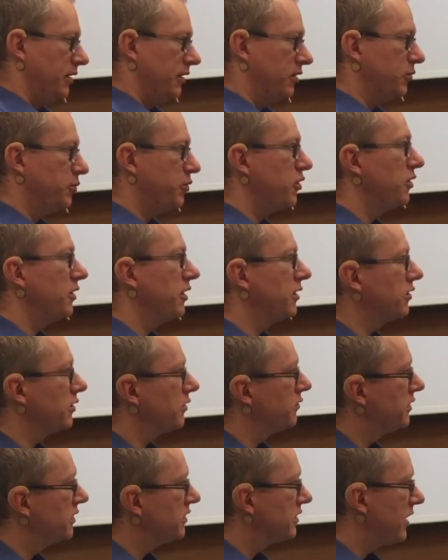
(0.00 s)
The point
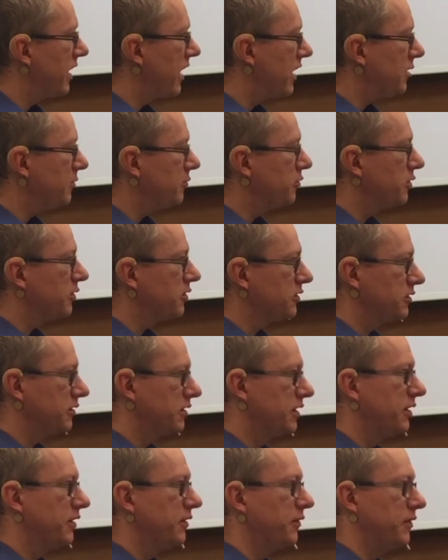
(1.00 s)
of this help was
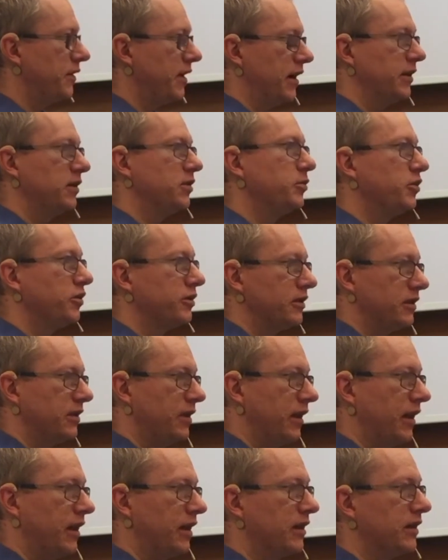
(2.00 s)
find the
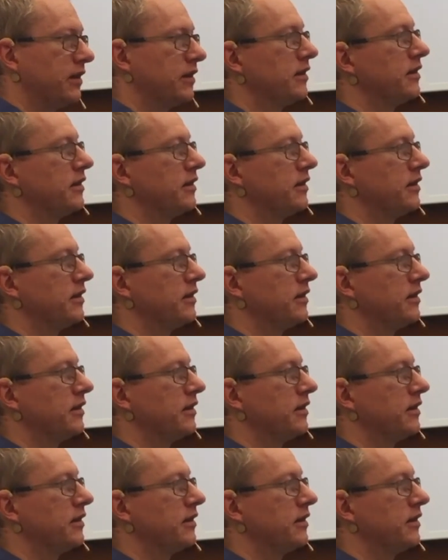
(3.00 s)
bottleneck,